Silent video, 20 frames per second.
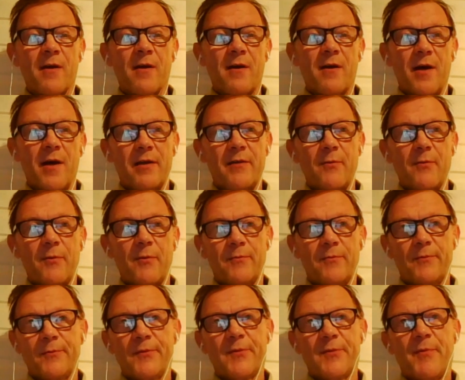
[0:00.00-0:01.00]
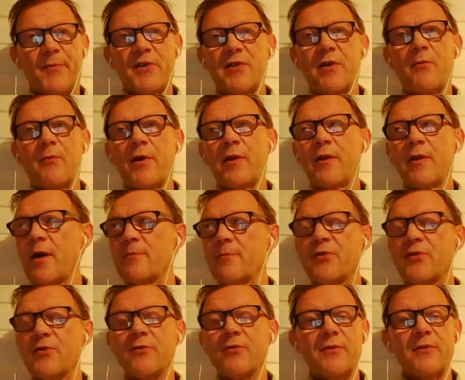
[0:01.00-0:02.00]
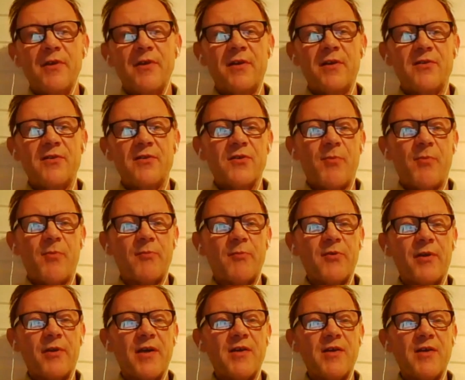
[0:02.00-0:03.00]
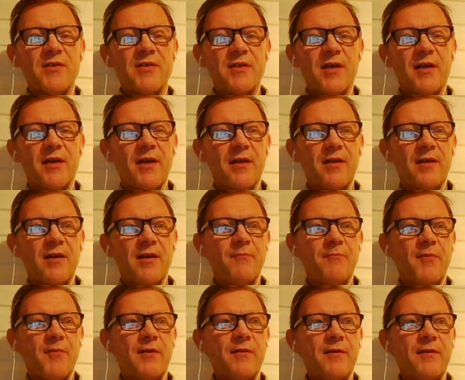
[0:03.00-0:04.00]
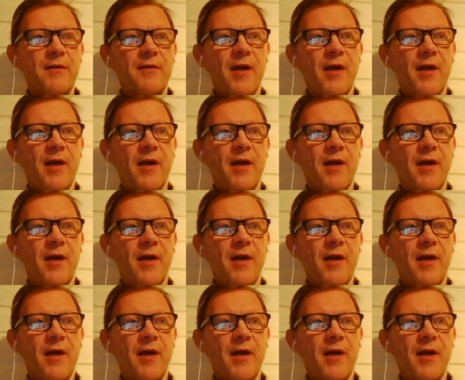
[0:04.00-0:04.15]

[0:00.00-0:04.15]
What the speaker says: and especially when it comes to indigenous populations here that have been